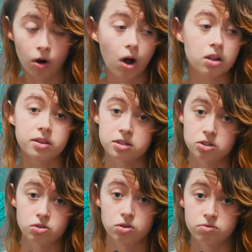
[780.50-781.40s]
All of this is
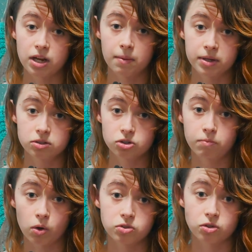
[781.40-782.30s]
new damage
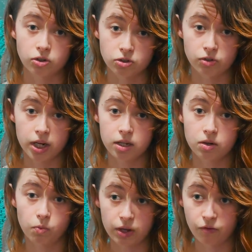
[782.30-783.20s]
post-surgery.
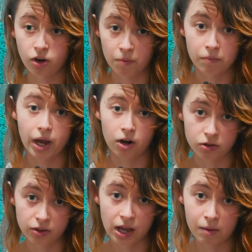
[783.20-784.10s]
We've compared
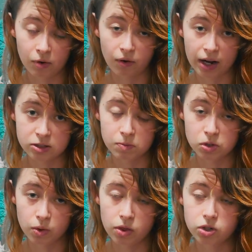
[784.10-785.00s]
the MRIs
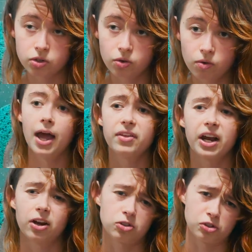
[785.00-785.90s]
between the two. And then
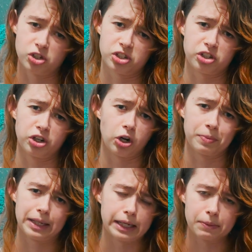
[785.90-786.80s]
I also just,
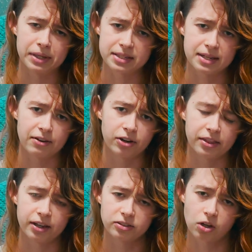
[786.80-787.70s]
my ligaments and
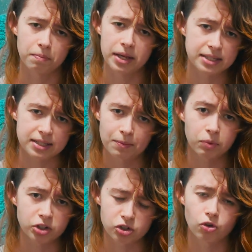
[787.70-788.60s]
everything is all messed up,
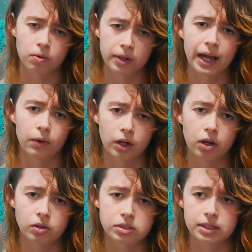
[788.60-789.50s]
which is normally how it
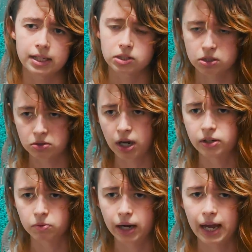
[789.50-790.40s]
goes. And that's kind
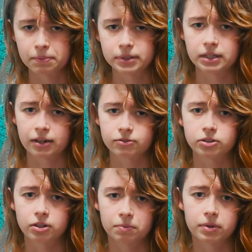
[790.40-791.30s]
of what happened after
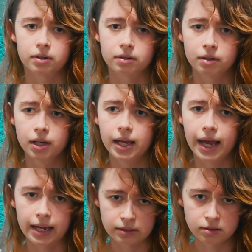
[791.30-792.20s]
number
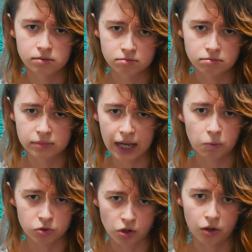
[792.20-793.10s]
8. That
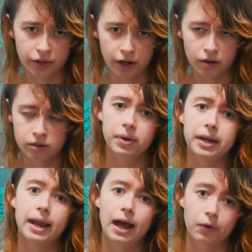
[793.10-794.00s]
was all there. But
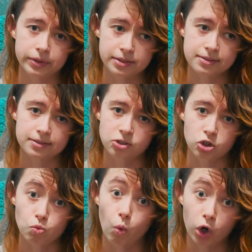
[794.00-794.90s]
now it's
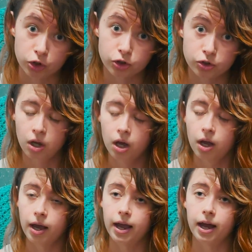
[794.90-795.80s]
just worse.
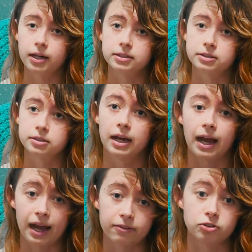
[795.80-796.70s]
And
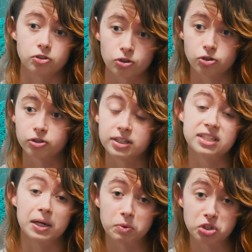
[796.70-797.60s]
after surgery, the
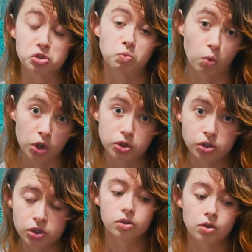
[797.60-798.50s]
damage is
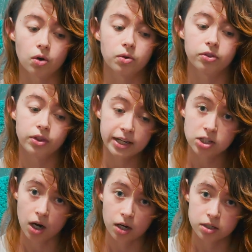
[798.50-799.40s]
worse. So they
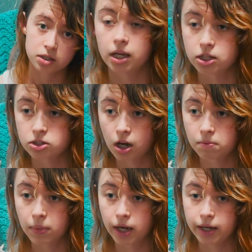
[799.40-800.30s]
talked. He saw
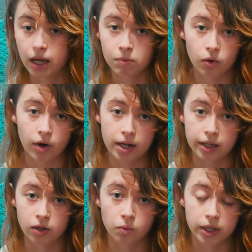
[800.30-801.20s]
my MRI
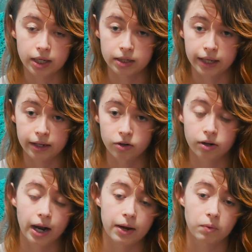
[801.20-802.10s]
like a week later.
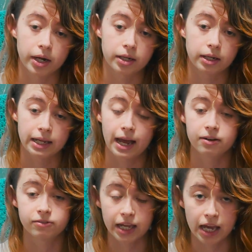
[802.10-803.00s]
I went in, he had a
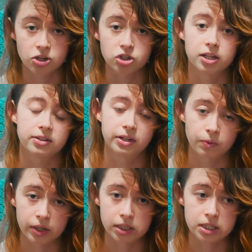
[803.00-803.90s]
vacation, and then I
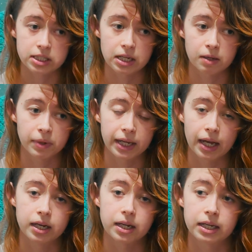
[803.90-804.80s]
went in to see him
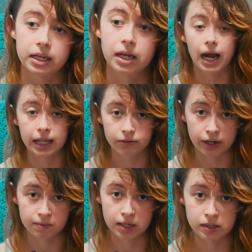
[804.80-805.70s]
again, and he highly
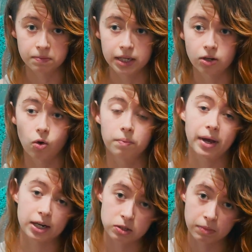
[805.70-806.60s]
recommended me going
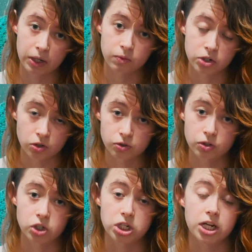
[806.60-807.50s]
back to my original
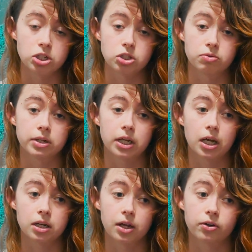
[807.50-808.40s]
surgeon and doing
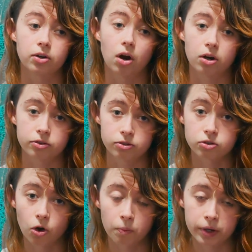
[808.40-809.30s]
another
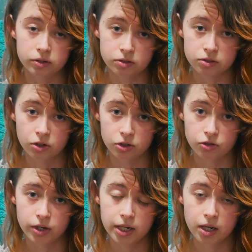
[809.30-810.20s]
arthroscopic
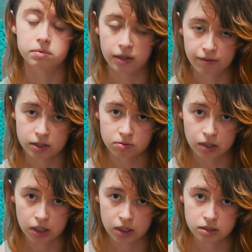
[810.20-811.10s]
surgery. I believe that's what
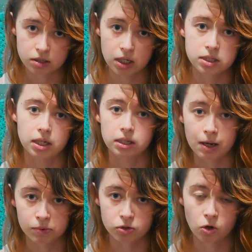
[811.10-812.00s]
it is. It's like
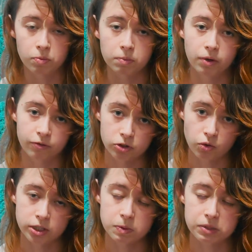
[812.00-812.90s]
laparoscopic, but for
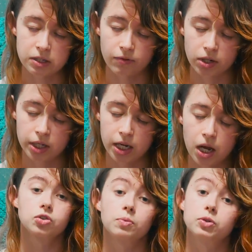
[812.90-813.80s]
joints specifically.
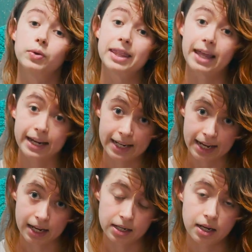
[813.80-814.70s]
So I'm doing that
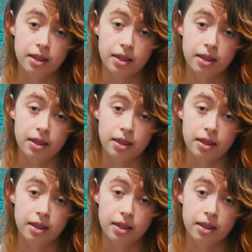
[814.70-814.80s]
again.